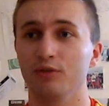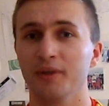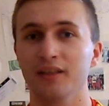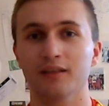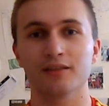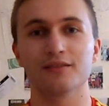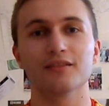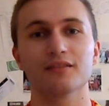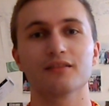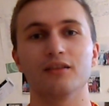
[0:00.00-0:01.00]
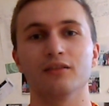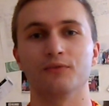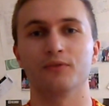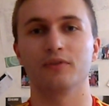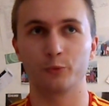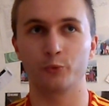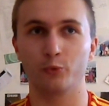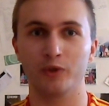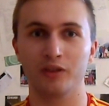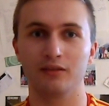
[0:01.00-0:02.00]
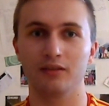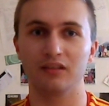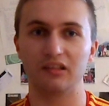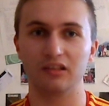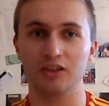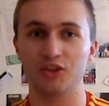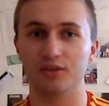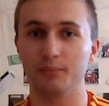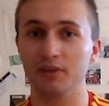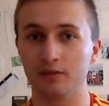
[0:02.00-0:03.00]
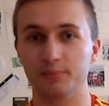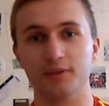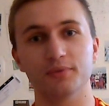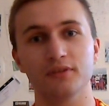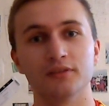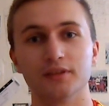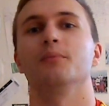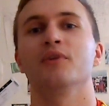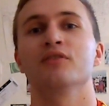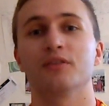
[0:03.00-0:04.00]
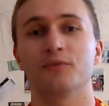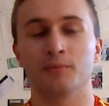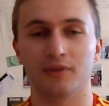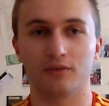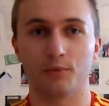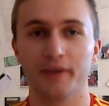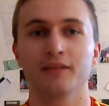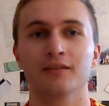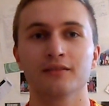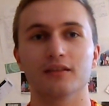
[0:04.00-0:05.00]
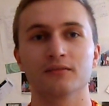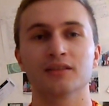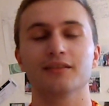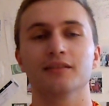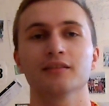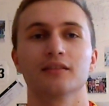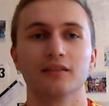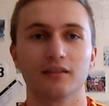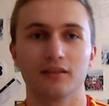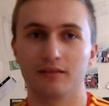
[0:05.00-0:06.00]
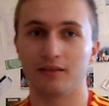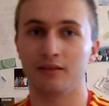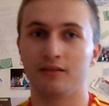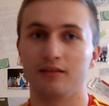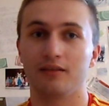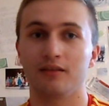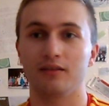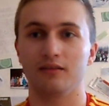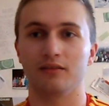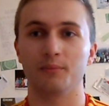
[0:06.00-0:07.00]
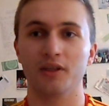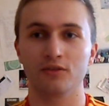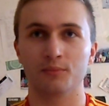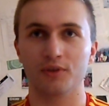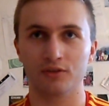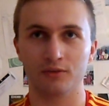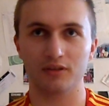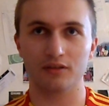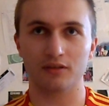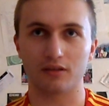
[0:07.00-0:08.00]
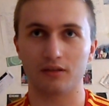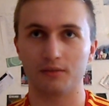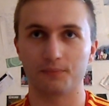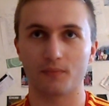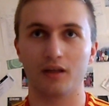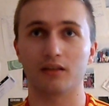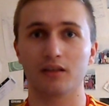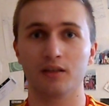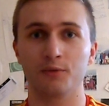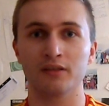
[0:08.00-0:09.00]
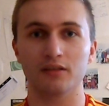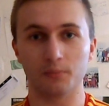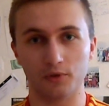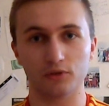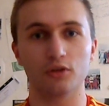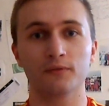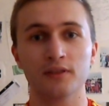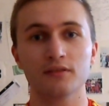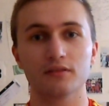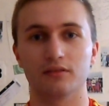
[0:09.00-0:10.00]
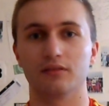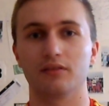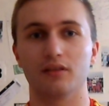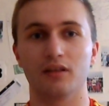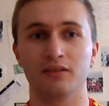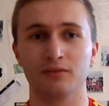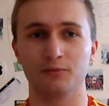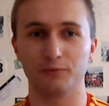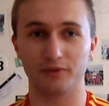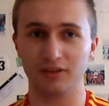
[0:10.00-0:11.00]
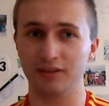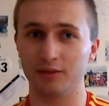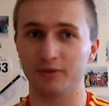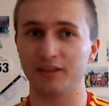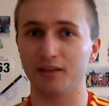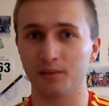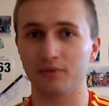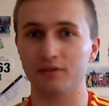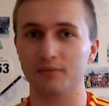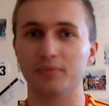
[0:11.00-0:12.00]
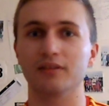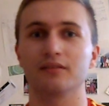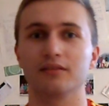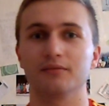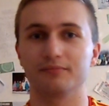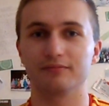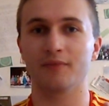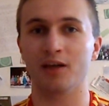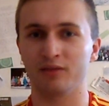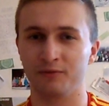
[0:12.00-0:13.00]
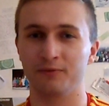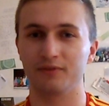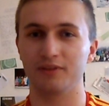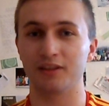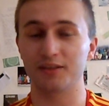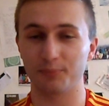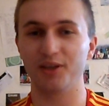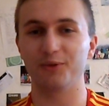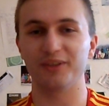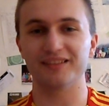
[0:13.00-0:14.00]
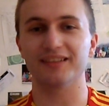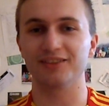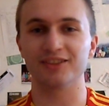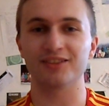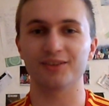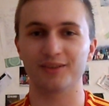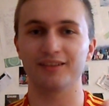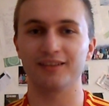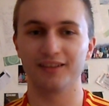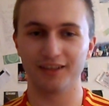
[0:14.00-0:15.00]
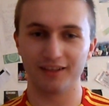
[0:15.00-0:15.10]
Romania consists of 20-ish million people. The, most of them are Romanians, obviously. The, the, the major majorities are Hungarians and Moldovans. I don't really know the numbers, but out of experience, I just know that